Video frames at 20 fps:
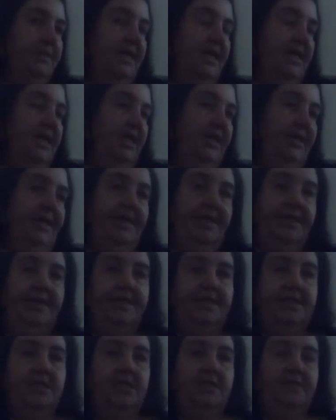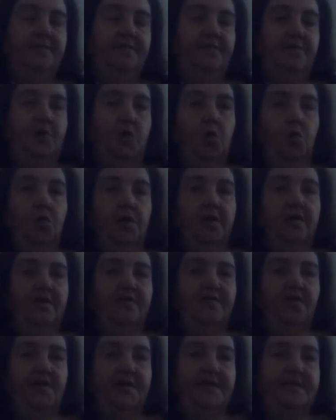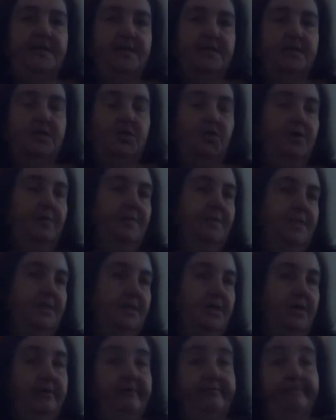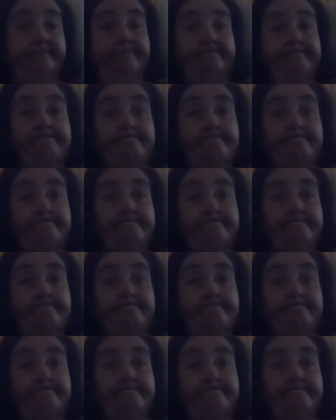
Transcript: Technically, it is a different recording device this time, so